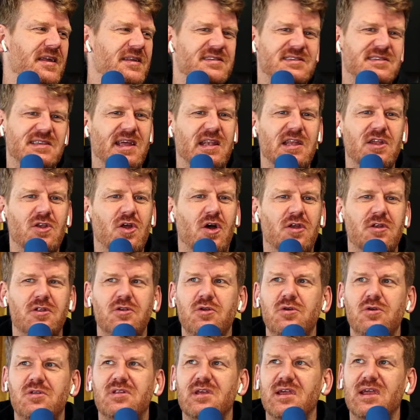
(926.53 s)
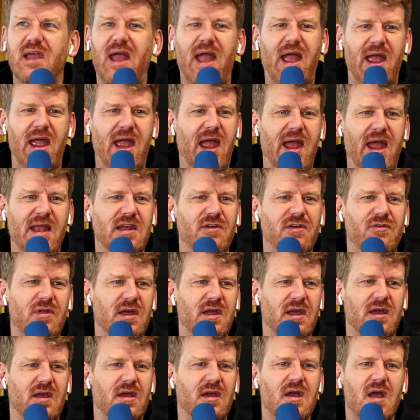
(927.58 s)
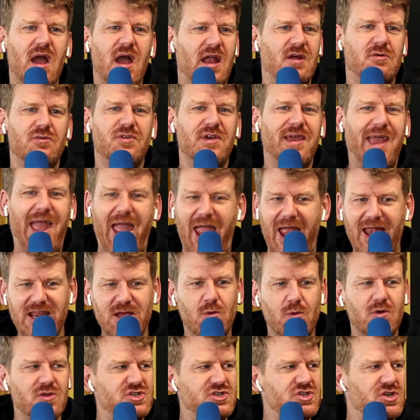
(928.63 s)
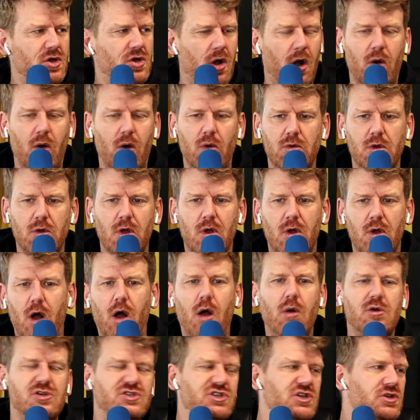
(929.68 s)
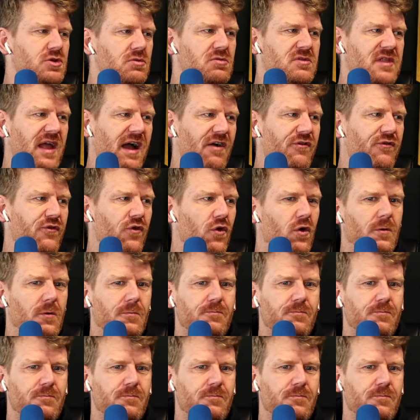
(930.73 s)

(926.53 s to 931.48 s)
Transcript: it's certainly not a new thing at anything. And I don't think anyone should go, oh, what are you doing that for?